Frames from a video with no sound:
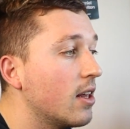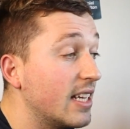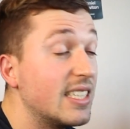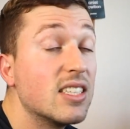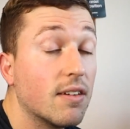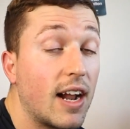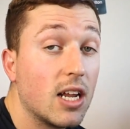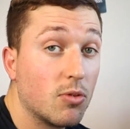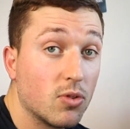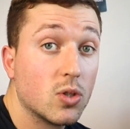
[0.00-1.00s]
This is a
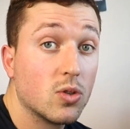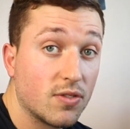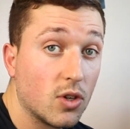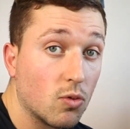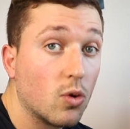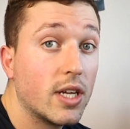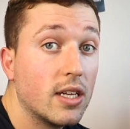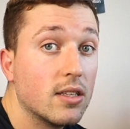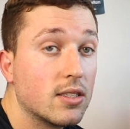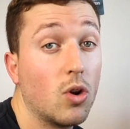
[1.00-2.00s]
valuable resource for your audience.